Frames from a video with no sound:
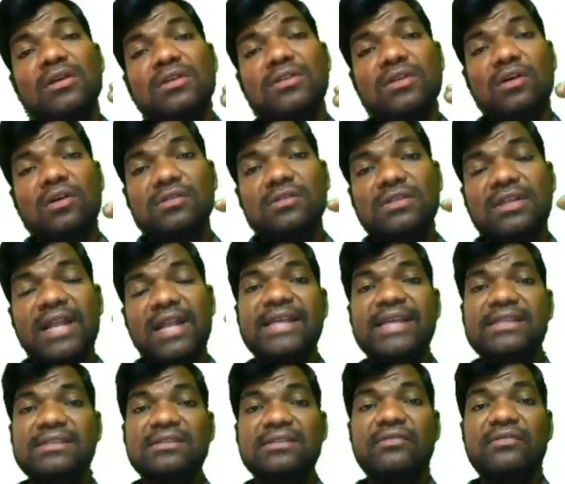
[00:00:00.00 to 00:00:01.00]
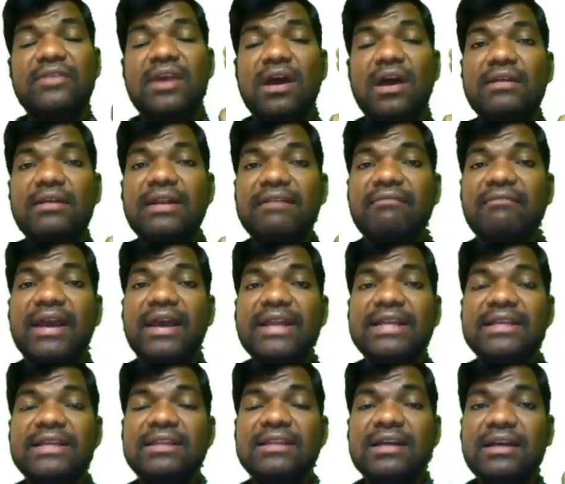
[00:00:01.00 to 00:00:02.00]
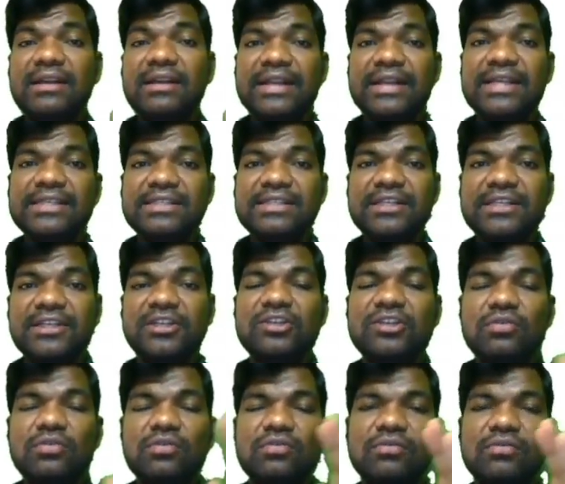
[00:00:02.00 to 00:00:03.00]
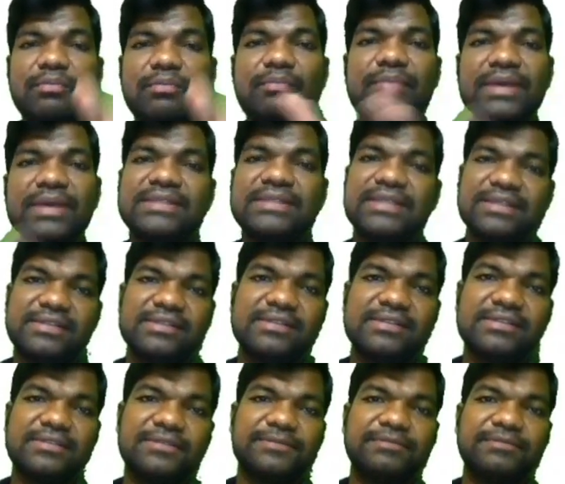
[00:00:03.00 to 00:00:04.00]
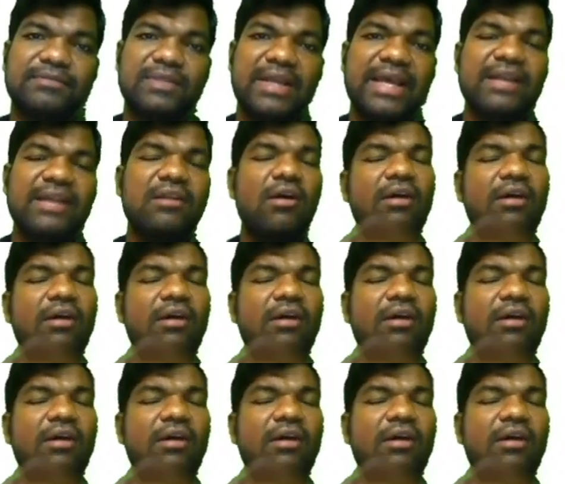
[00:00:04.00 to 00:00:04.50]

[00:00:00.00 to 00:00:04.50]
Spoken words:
So slice, we are dividing the list into pieces, right?